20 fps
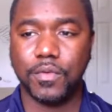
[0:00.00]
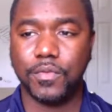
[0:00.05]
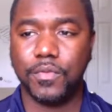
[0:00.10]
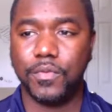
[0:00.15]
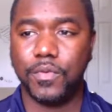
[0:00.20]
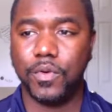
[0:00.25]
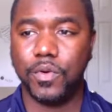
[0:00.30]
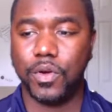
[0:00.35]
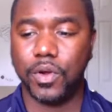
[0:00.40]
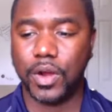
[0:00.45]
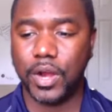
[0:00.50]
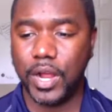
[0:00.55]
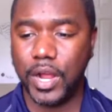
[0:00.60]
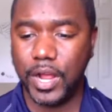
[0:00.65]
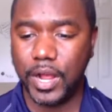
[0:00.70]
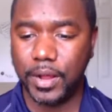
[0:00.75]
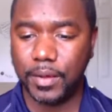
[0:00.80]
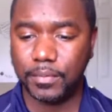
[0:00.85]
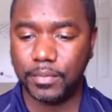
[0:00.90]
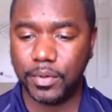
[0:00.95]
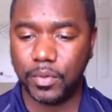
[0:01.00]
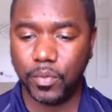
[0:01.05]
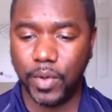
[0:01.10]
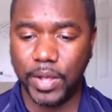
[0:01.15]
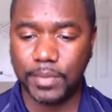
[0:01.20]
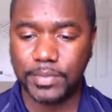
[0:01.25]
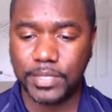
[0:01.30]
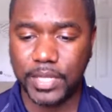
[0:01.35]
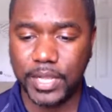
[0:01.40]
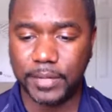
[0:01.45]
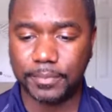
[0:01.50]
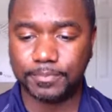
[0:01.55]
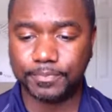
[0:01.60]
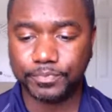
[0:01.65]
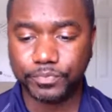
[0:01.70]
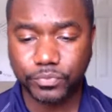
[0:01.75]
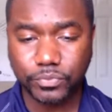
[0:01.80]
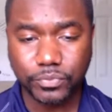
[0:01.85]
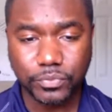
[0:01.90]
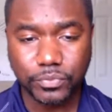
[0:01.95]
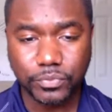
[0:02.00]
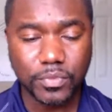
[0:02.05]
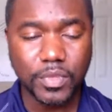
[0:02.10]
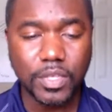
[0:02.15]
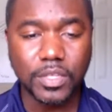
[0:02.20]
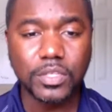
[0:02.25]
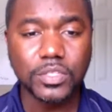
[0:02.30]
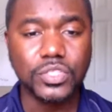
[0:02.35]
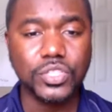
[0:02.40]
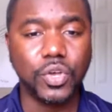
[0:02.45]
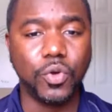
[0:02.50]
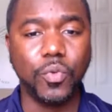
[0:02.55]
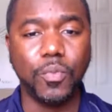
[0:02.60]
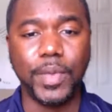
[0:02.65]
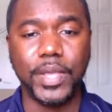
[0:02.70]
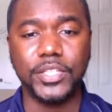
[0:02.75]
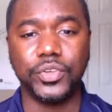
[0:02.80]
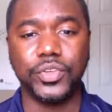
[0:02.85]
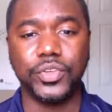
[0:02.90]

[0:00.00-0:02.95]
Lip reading: the website. So make sure